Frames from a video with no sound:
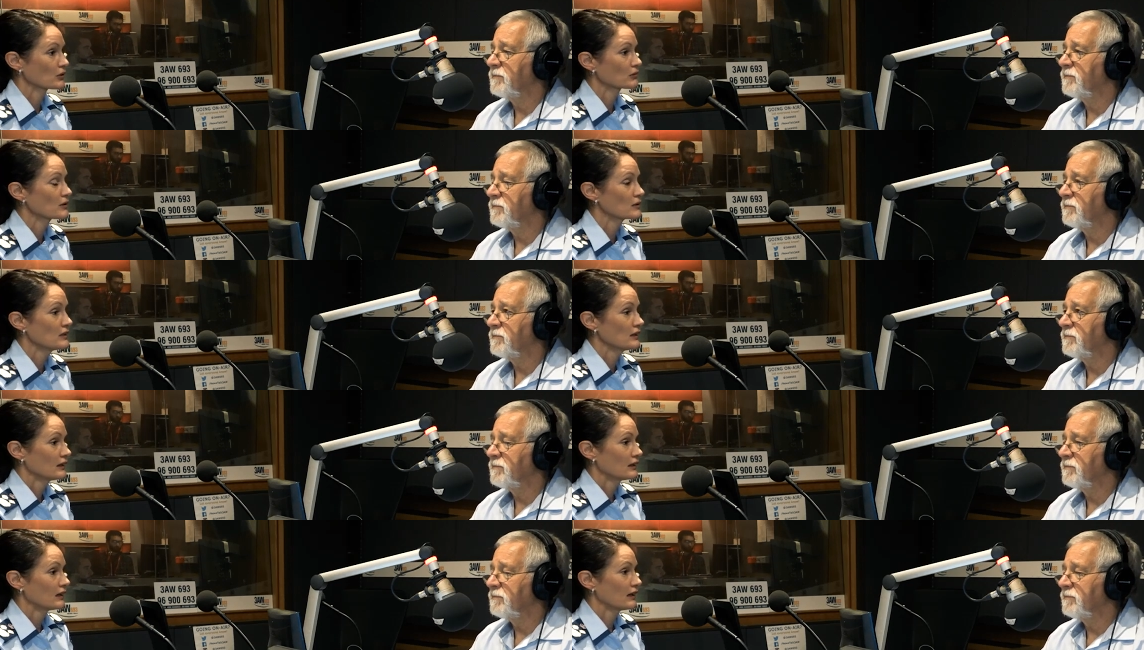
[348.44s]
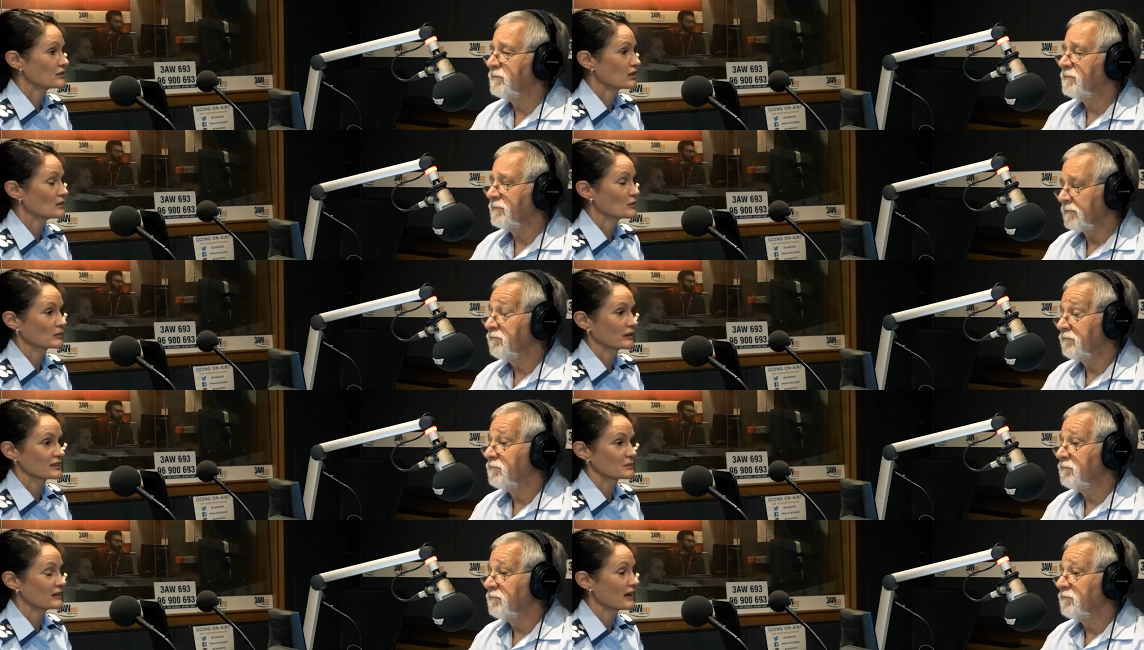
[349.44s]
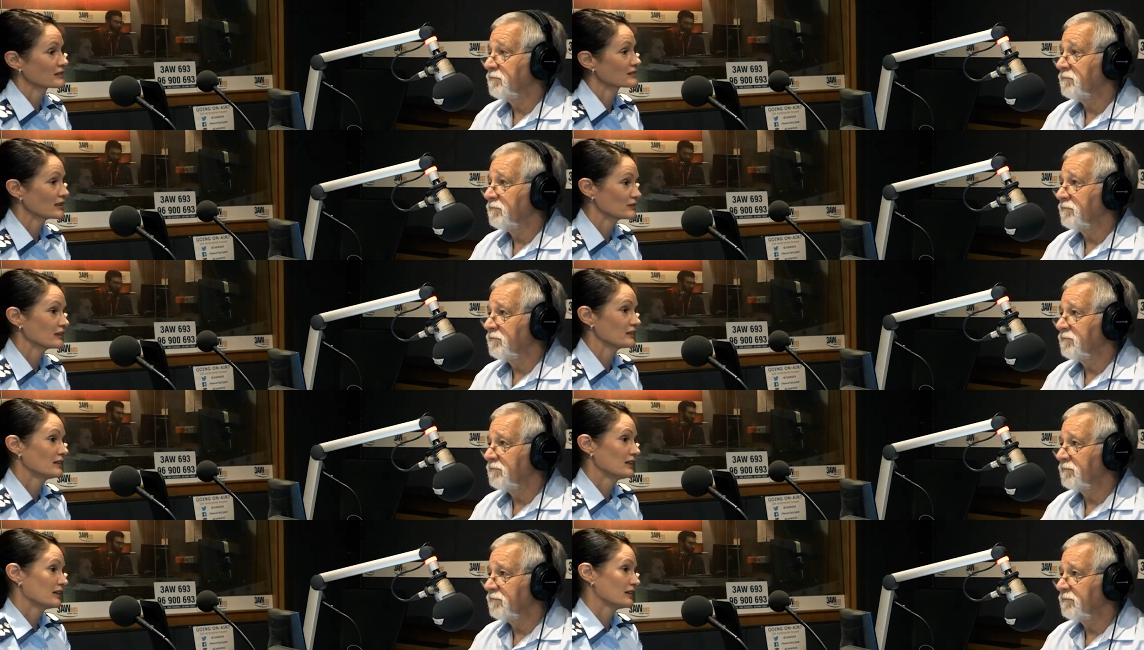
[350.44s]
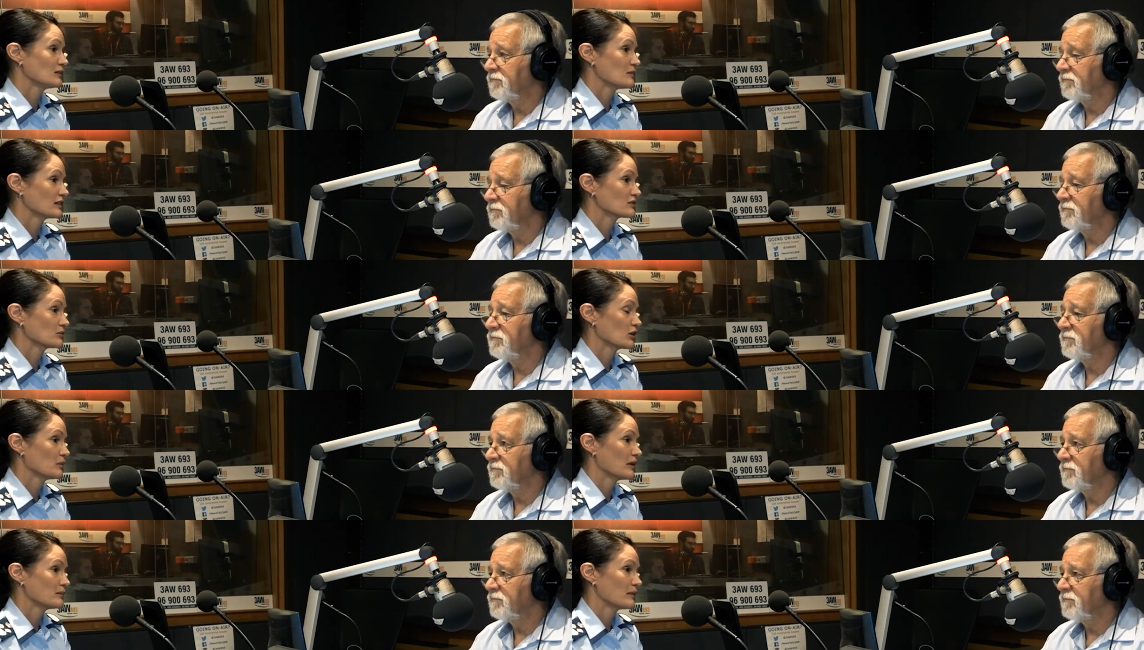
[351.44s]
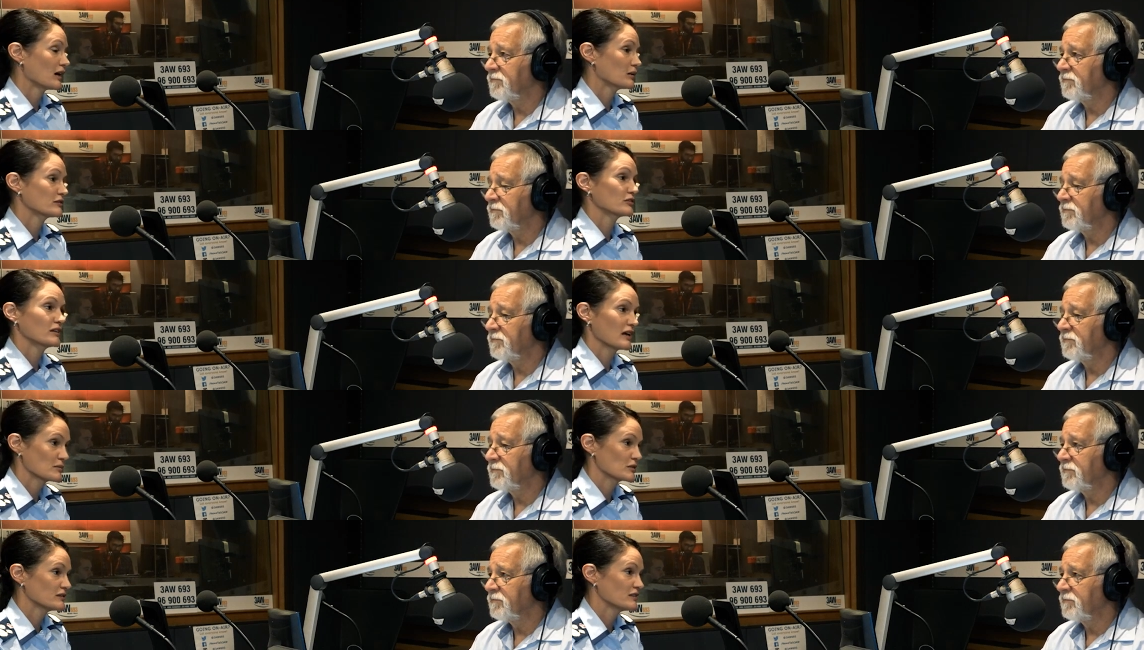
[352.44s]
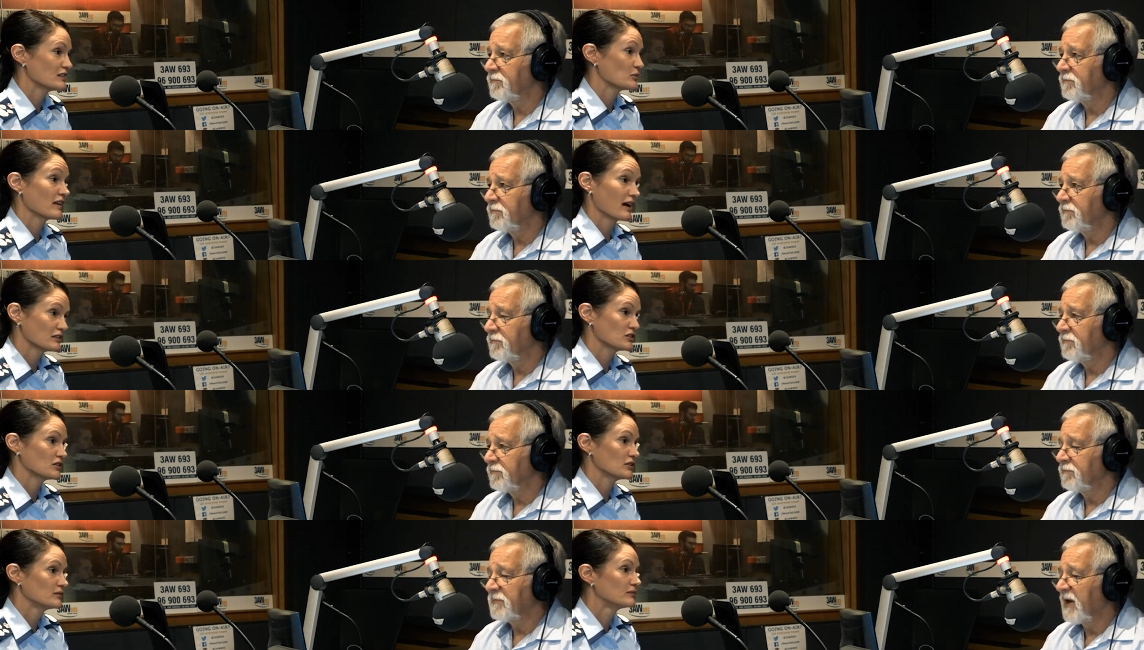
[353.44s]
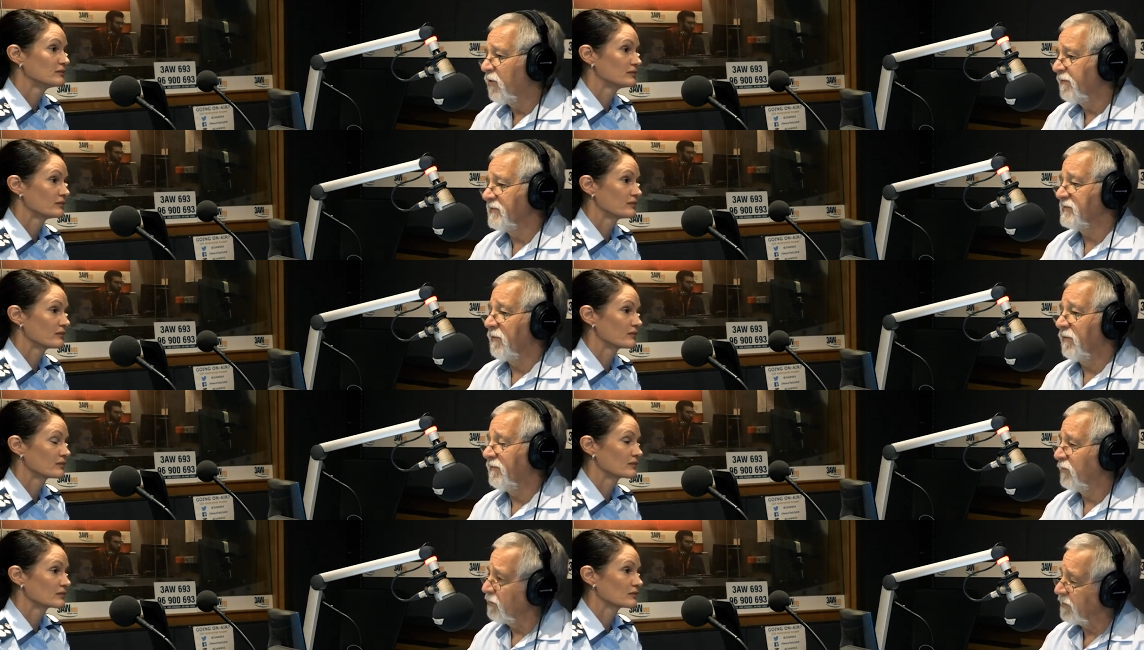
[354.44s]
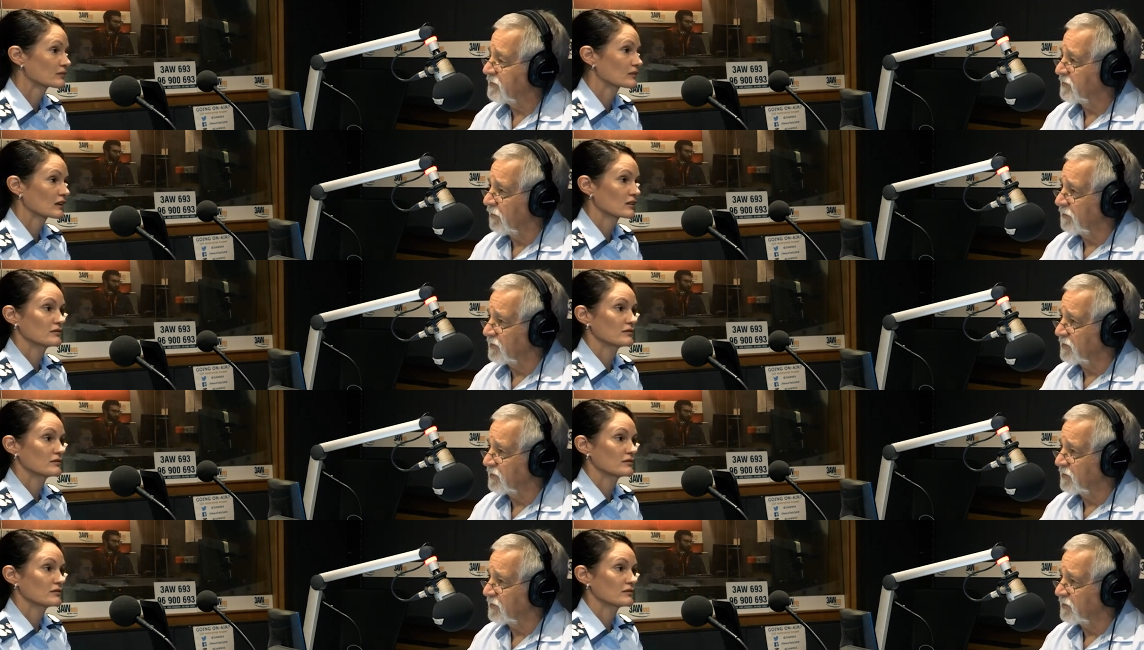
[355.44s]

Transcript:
Speaker 1: through, uh, and Tony Mokbel has been housed safely in the mainstream compound at Barwon for a number of years without issue.
Speaker 2: How often is that reviewed? That sort of